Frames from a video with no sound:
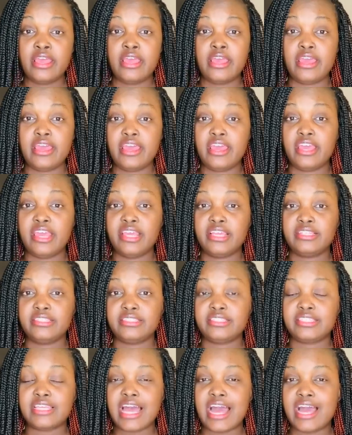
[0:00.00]

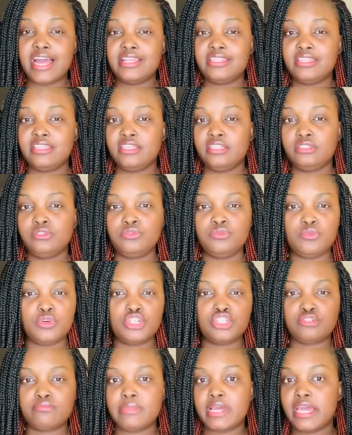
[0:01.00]
And I didn't
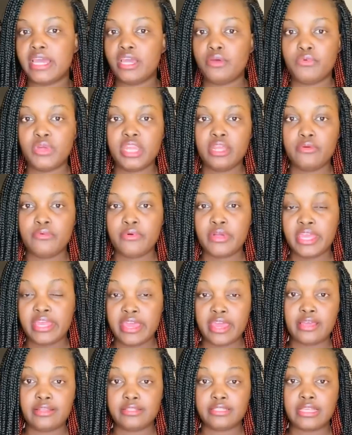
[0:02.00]
wash my hair with it
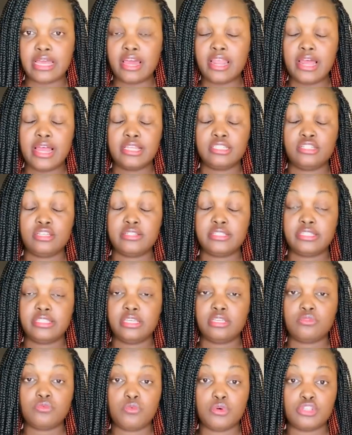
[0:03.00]
yet. All I just
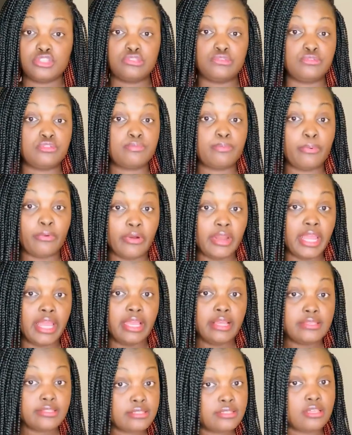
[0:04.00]
did was to spray,
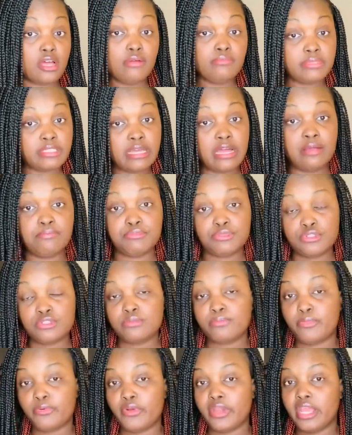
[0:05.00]
sometime to
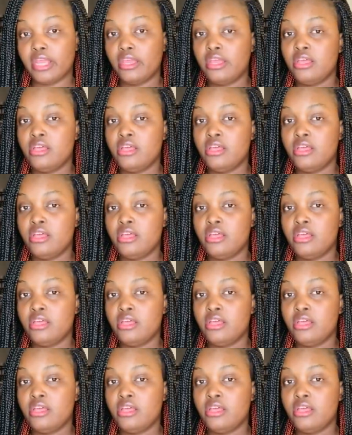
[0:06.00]
spray.